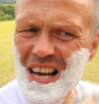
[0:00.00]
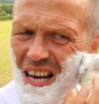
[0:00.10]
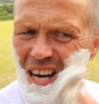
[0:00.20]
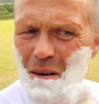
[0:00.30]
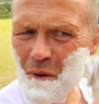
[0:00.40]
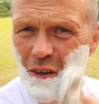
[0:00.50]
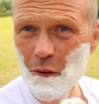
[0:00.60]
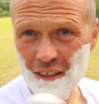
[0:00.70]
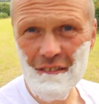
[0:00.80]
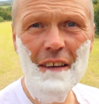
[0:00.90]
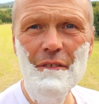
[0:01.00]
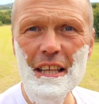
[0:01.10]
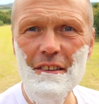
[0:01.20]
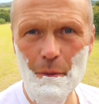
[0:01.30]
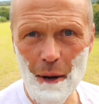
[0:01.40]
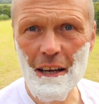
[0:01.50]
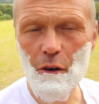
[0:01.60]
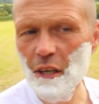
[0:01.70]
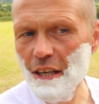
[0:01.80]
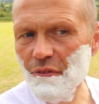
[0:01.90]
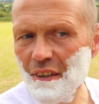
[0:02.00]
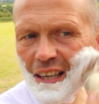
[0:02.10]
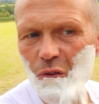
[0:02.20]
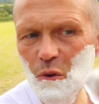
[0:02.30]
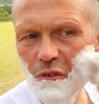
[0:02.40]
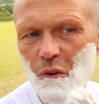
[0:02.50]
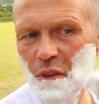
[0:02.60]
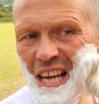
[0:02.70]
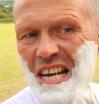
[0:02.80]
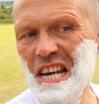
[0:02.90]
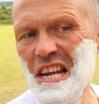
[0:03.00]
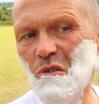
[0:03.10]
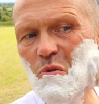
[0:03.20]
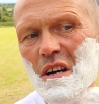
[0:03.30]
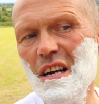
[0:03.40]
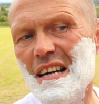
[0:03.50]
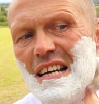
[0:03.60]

I got this lovely tobacco leaf, and also their new